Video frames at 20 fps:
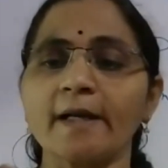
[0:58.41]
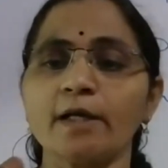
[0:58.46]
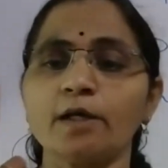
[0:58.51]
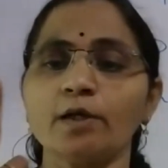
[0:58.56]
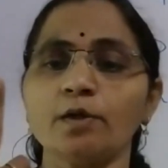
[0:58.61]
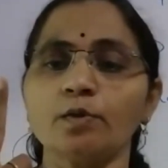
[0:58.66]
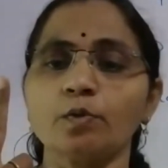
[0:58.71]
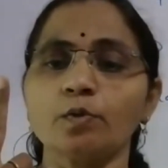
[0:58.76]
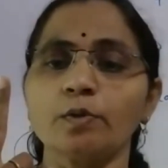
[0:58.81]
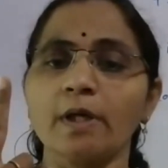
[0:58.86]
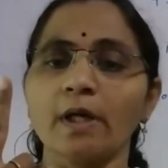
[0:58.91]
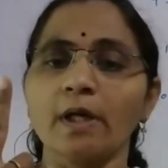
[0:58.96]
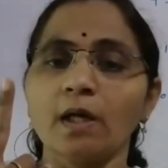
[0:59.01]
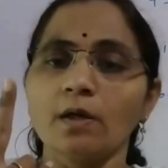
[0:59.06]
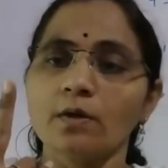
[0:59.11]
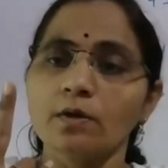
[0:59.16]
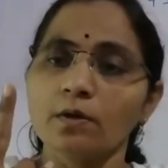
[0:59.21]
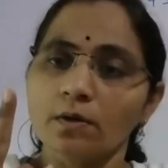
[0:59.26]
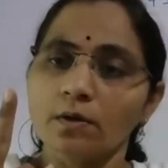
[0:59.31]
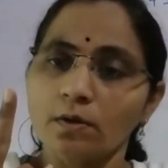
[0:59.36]
into the
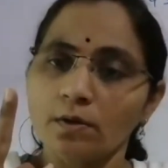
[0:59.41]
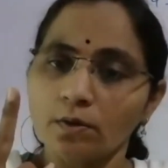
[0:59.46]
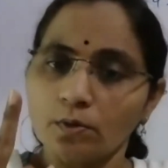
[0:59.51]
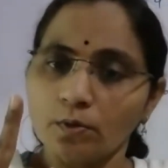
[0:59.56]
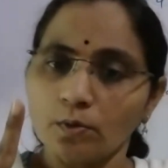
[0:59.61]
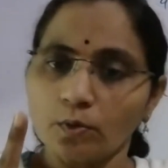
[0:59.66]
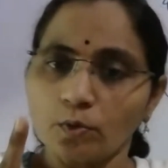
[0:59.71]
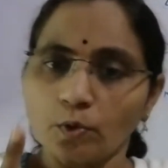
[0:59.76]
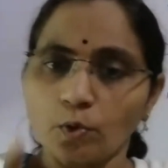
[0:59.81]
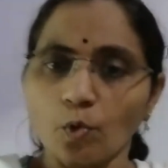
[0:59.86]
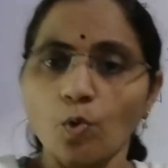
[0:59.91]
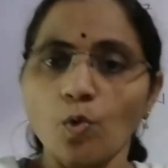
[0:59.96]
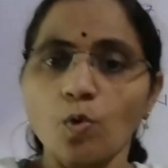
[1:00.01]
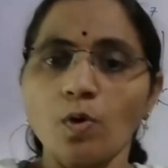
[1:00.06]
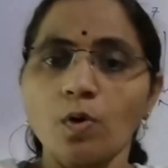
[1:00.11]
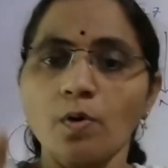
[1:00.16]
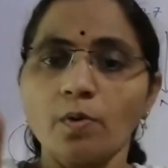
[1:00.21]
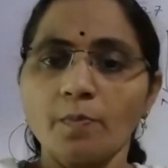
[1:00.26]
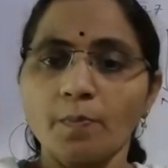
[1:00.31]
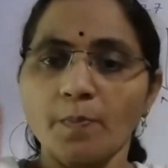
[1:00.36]

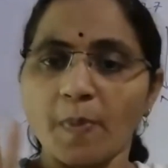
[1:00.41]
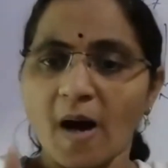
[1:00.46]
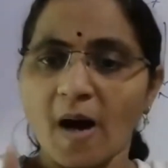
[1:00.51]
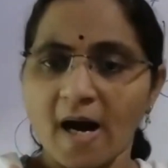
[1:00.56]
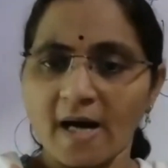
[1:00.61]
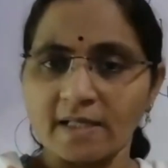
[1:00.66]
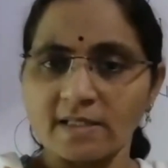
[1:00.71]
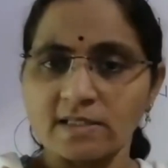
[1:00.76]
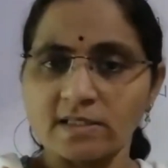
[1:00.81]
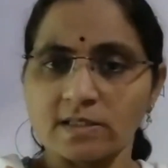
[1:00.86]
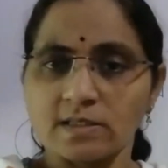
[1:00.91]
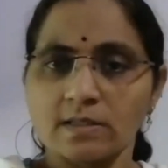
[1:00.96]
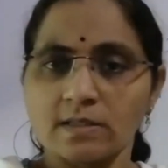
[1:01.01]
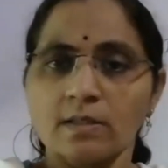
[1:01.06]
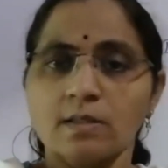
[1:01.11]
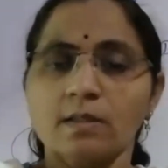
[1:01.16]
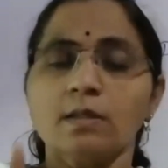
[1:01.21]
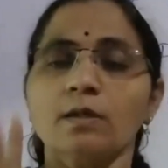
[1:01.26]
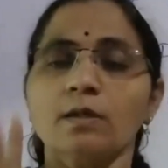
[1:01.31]
two parts,